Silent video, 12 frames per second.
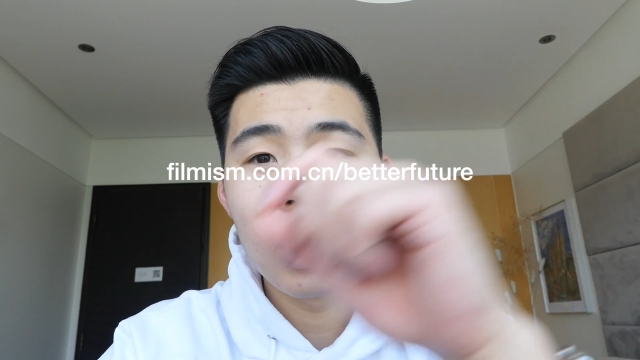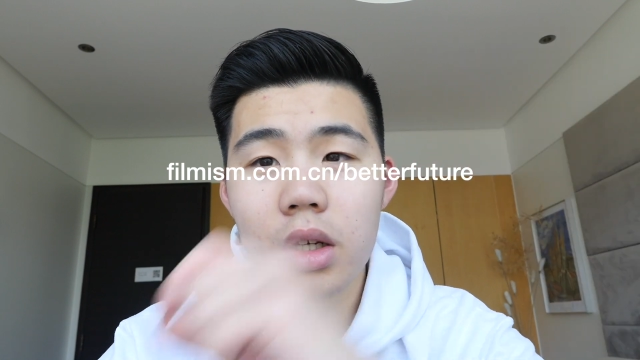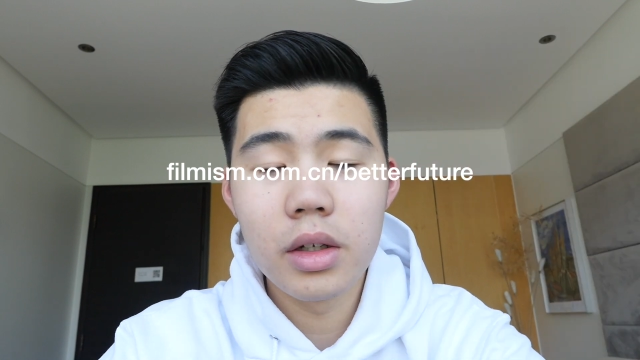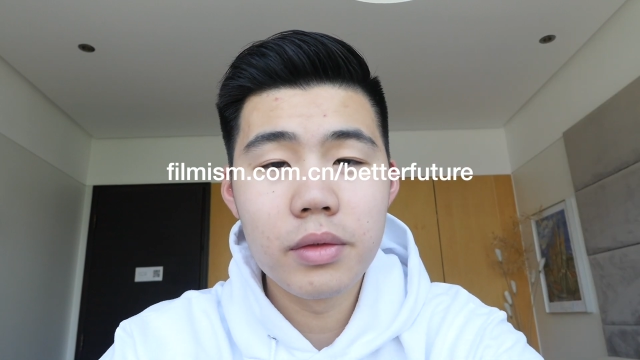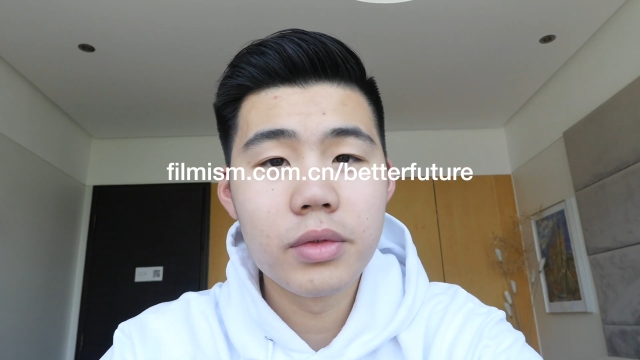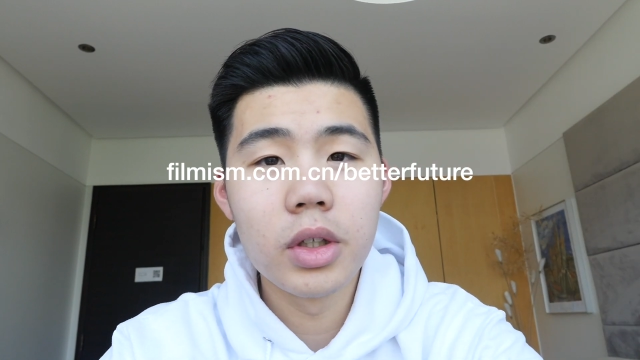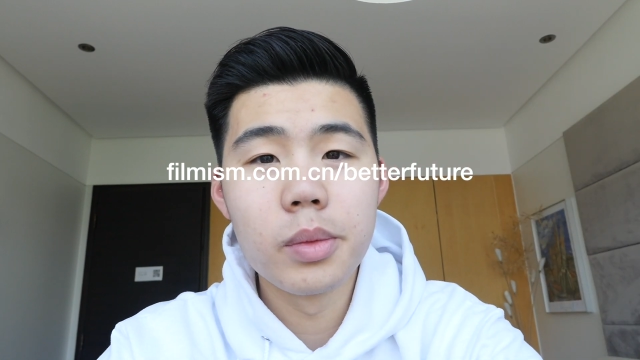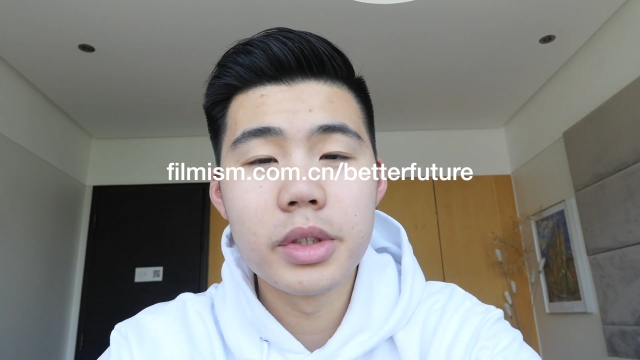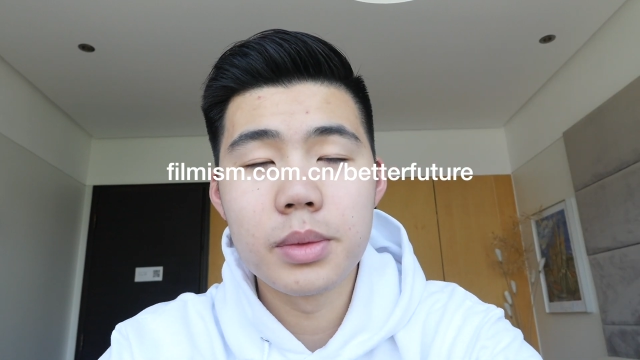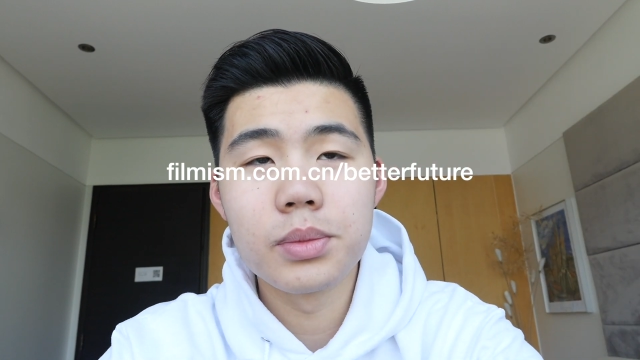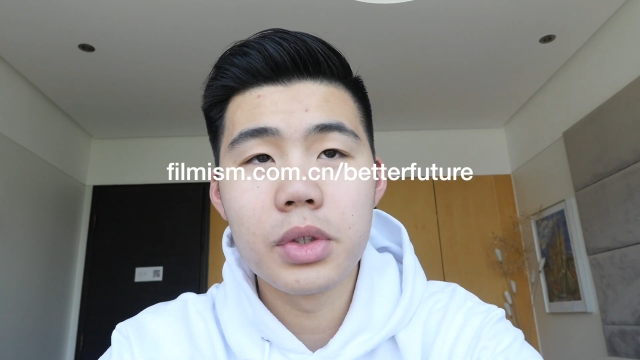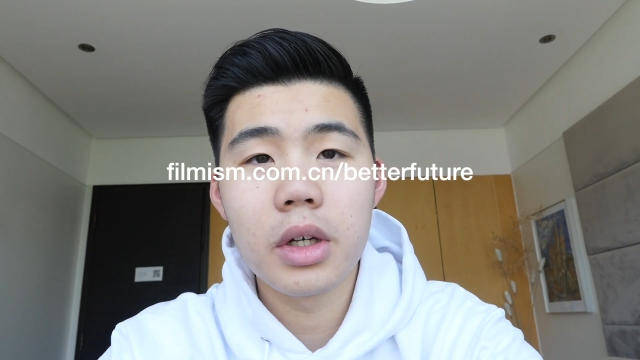on
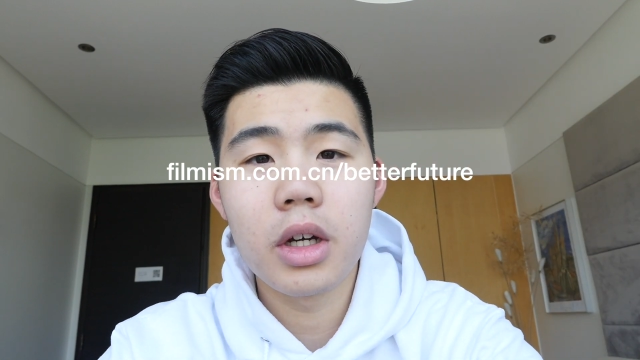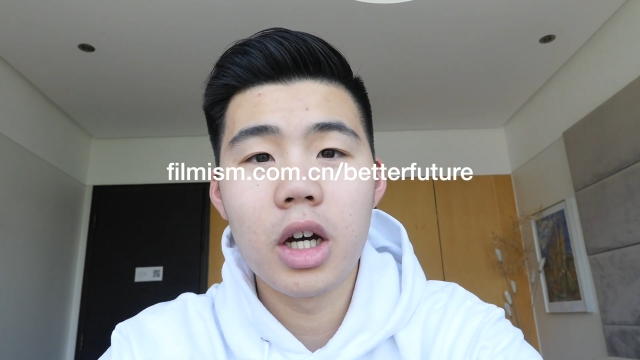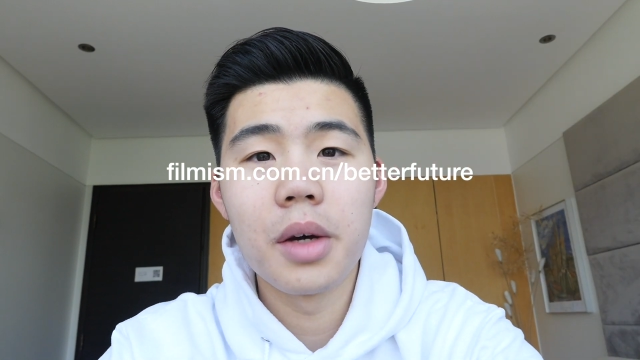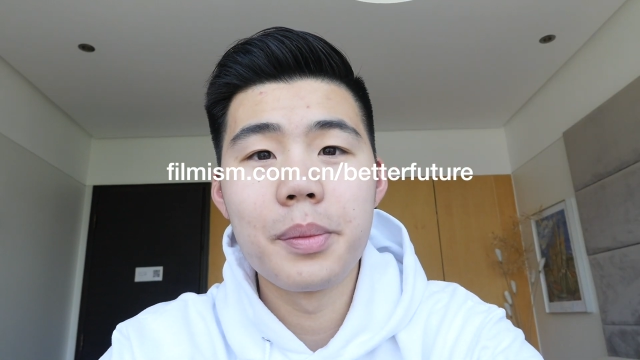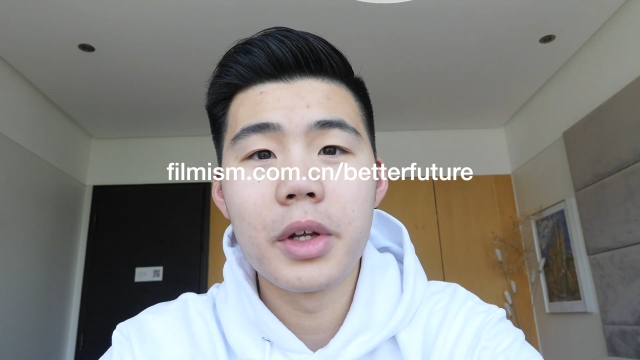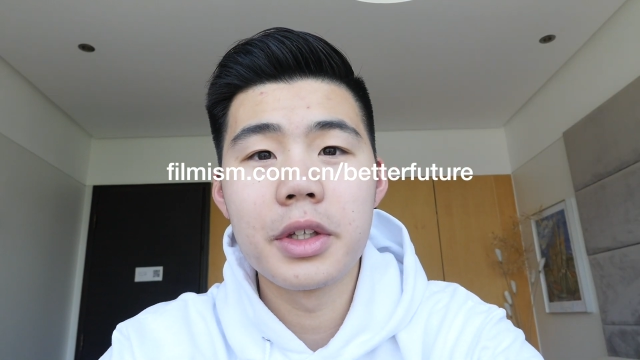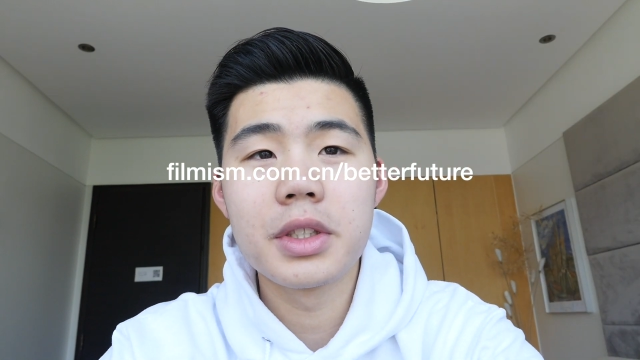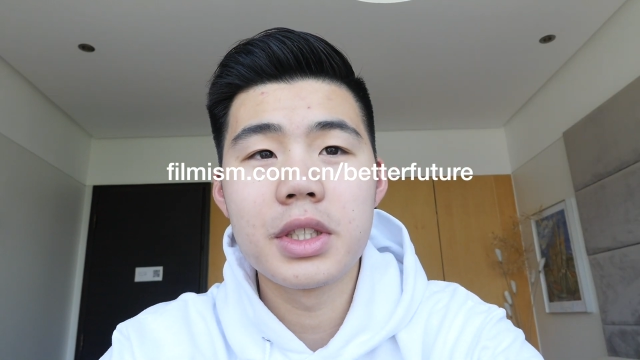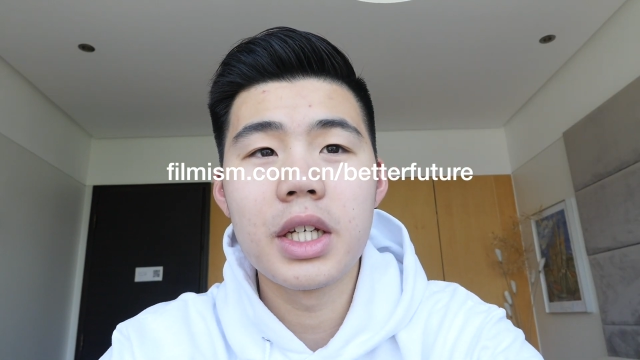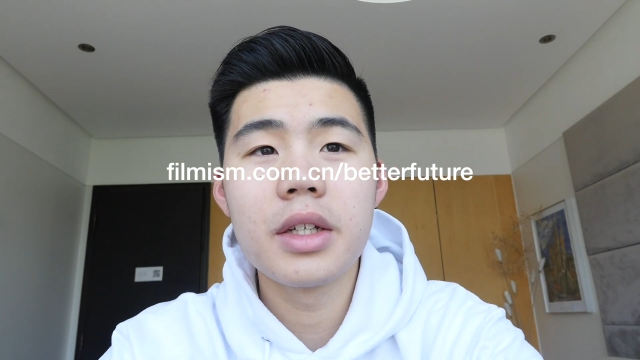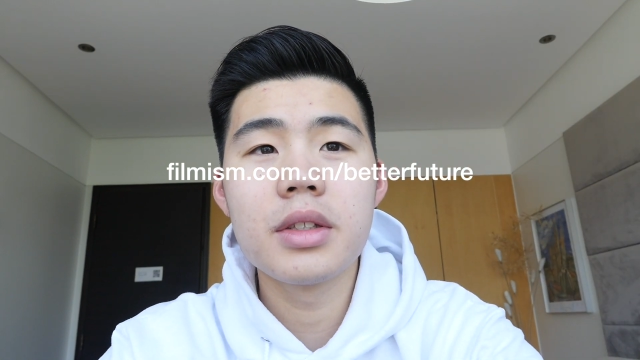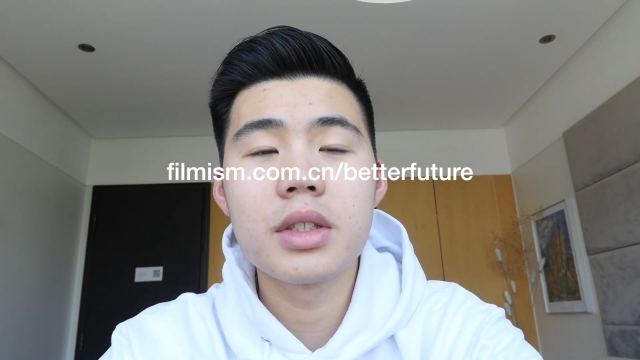
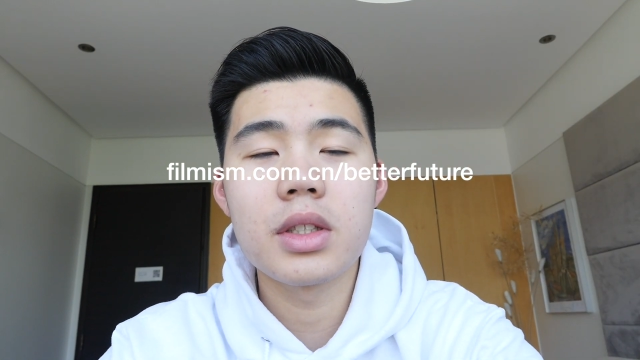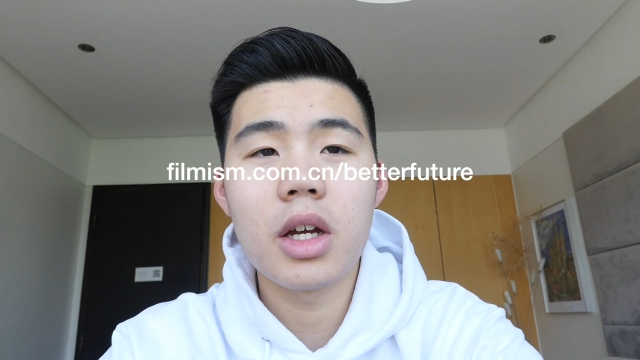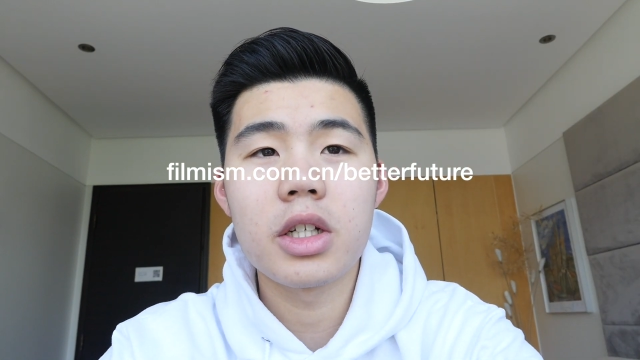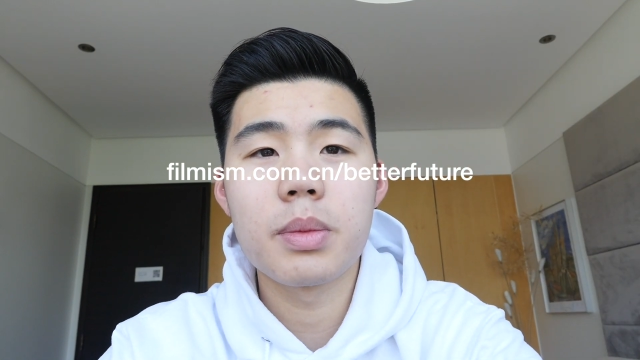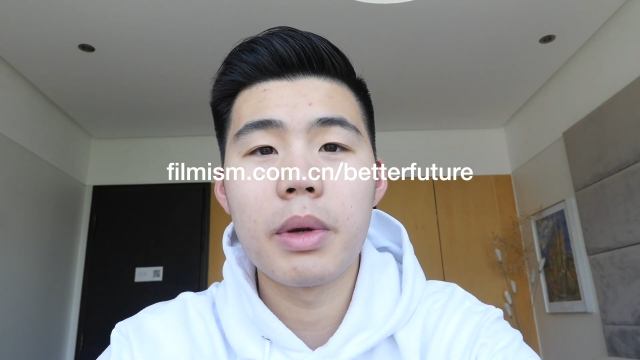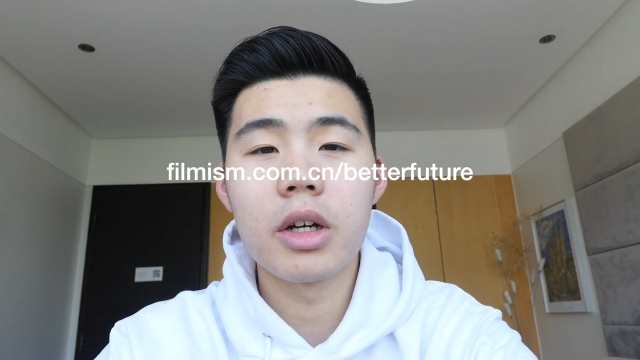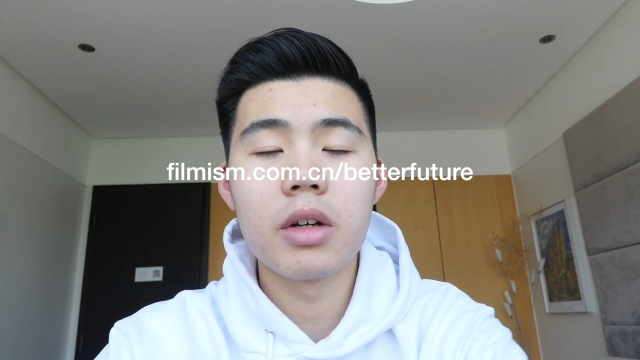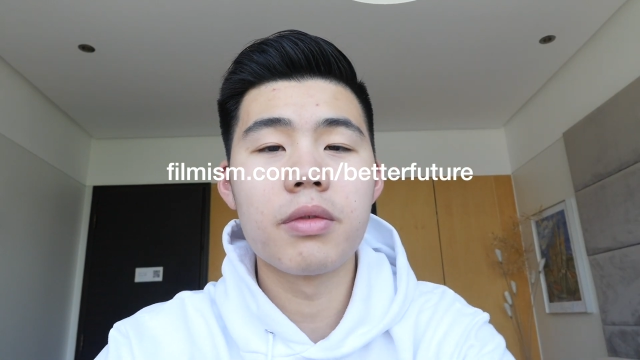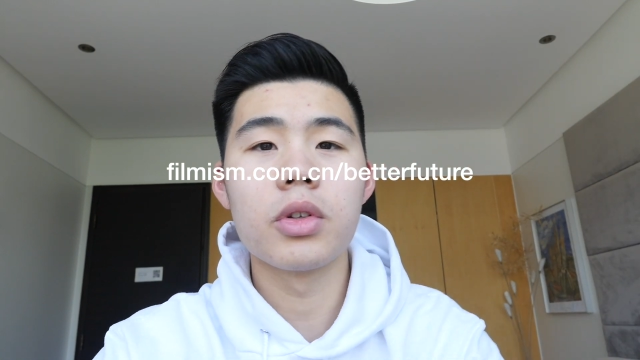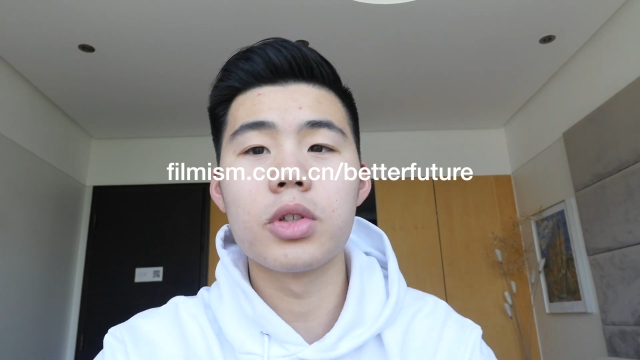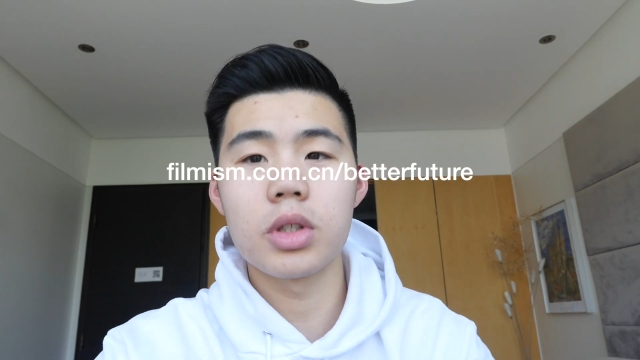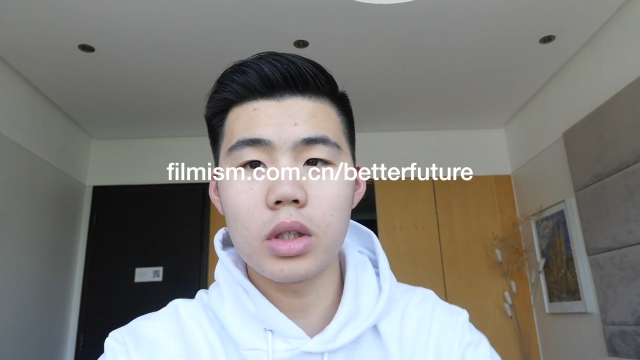filmism.com.cn slash better
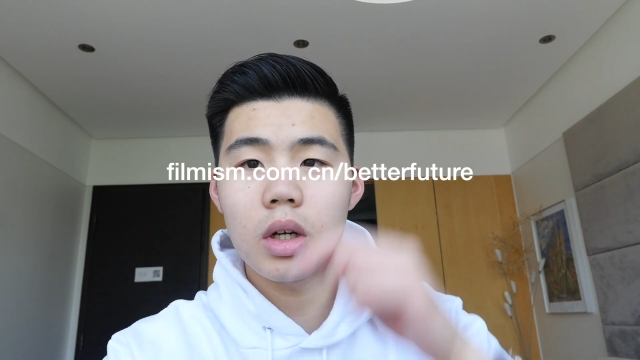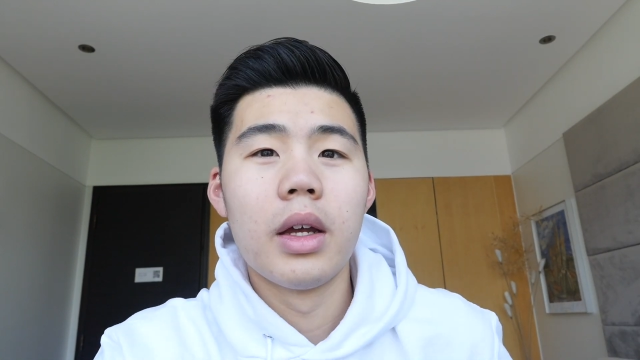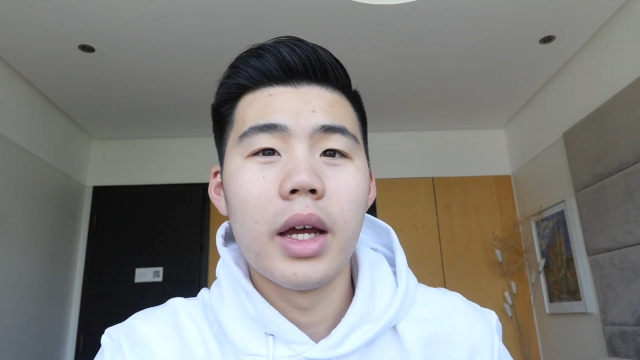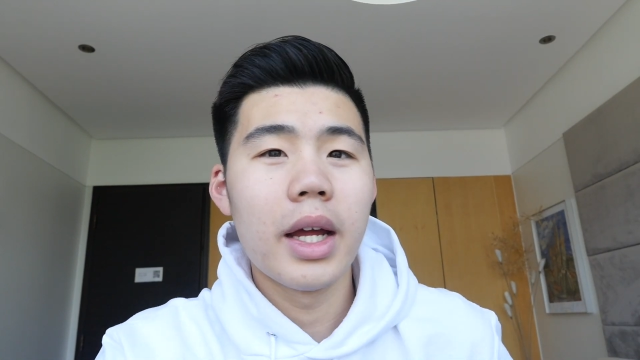future.